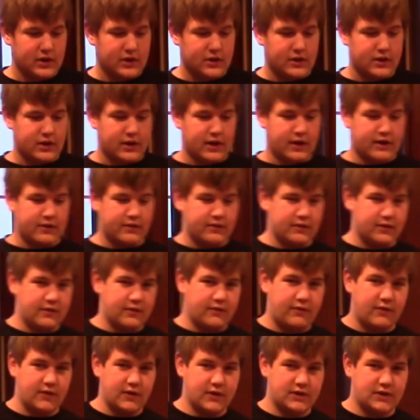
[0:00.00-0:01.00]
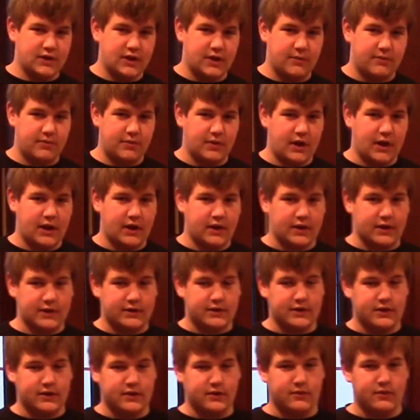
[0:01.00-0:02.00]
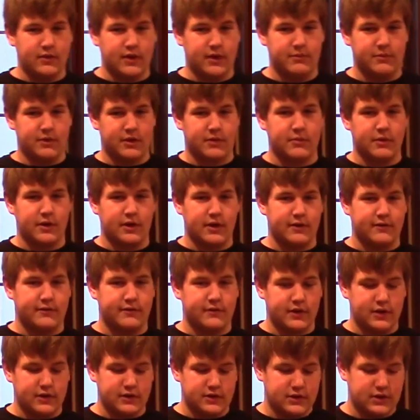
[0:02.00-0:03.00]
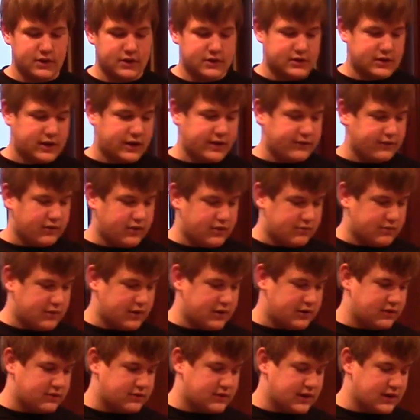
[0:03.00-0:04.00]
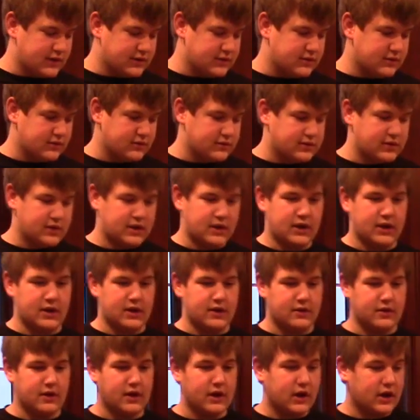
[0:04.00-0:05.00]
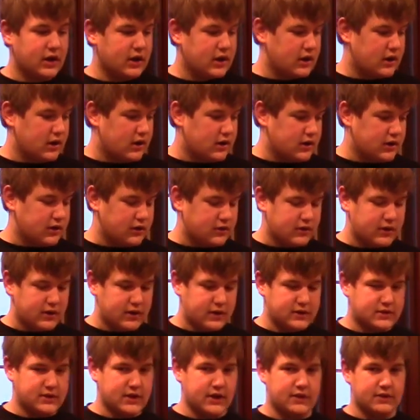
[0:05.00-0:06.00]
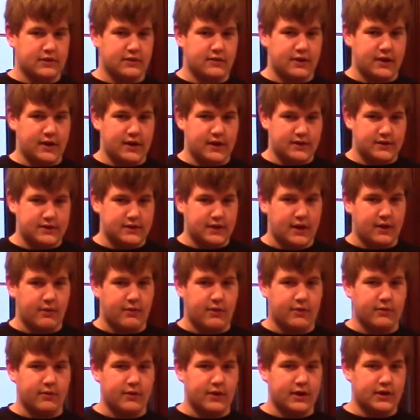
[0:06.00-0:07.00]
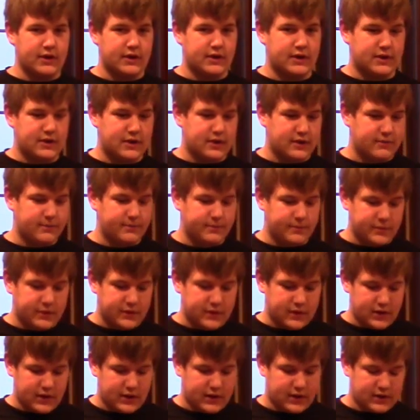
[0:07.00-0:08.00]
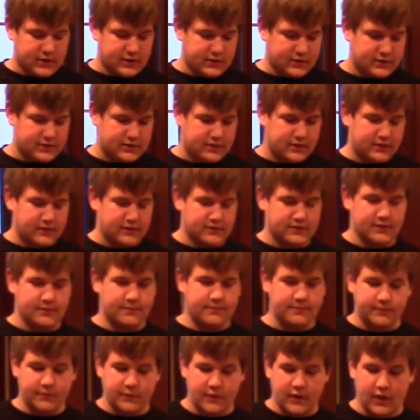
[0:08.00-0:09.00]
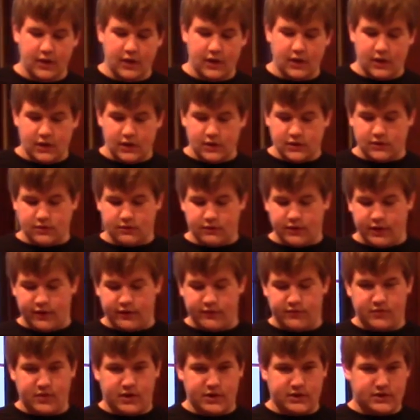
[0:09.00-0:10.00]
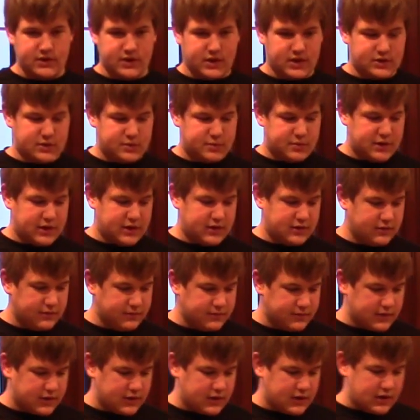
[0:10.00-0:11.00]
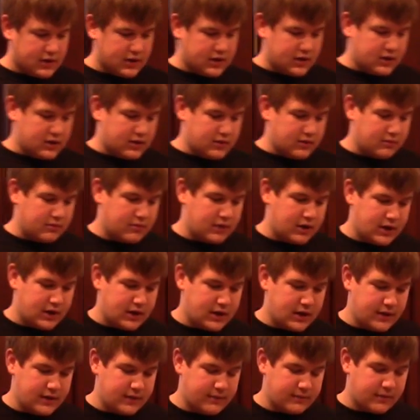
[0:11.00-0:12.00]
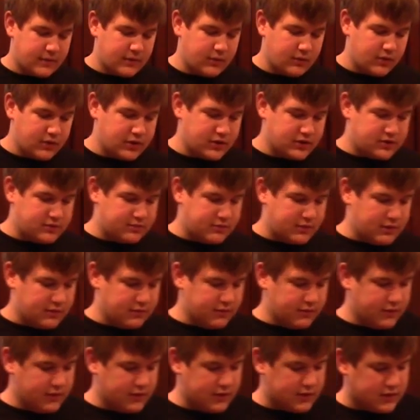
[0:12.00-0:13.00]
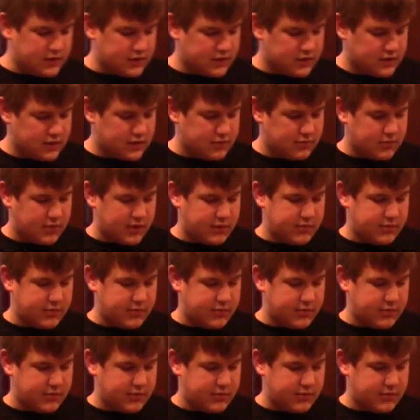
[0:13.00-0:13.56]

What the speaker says: Now, the first step I like to do when I make my hot fudge is I have all my utensils and ingredients at the ready, so that way when I need them, I can just use them. So we have my saucepan, my wooden spoon, my